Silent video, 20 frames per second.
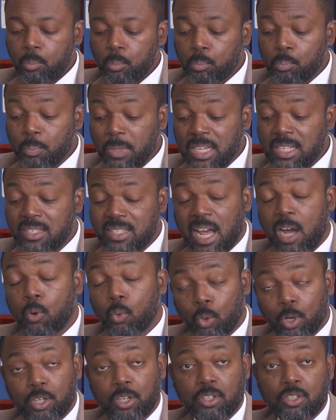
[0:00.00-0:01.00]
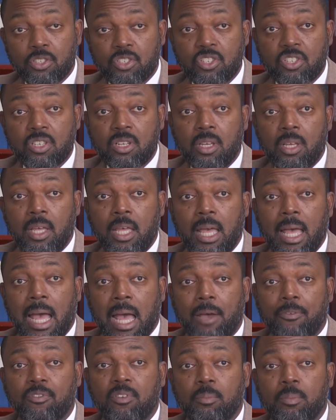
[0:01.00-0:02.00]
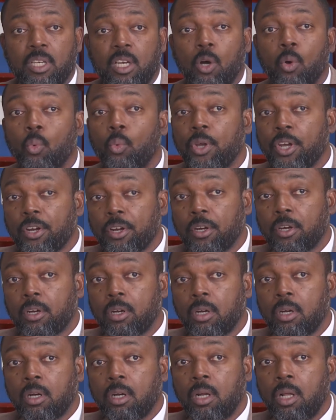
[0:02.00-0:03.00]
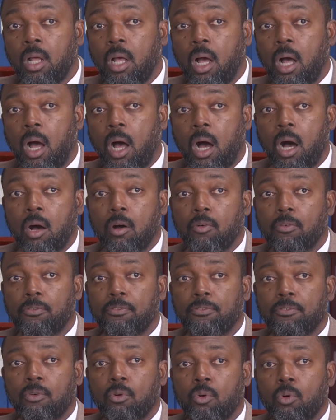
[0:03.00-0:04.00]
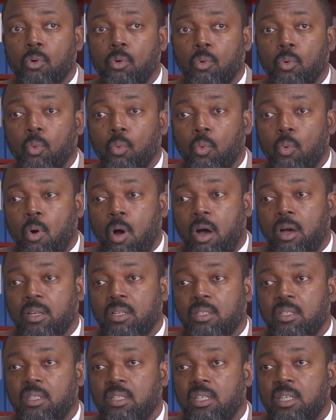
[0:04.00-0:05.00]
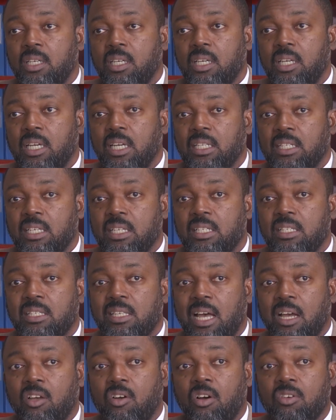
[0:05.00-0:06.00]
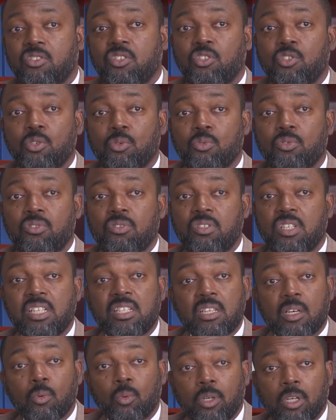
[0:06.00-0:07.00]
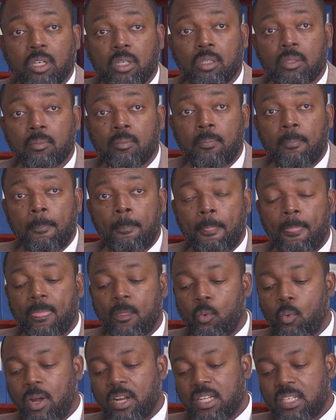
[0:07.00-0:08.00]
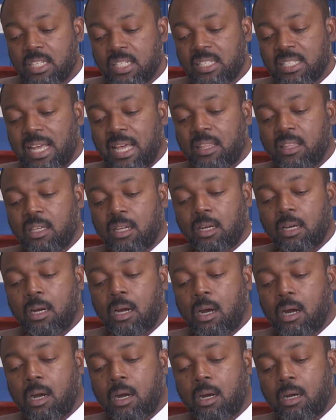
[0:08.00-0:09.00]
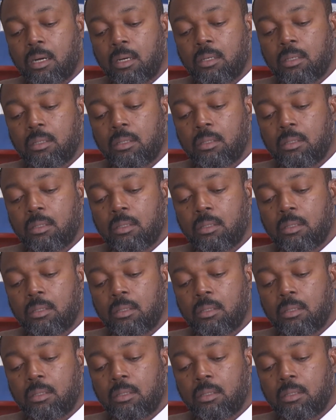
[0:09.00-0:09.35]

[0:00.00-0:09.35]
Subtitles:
means that workers have to be aware of what it is that constitutes decent work, what it is that they are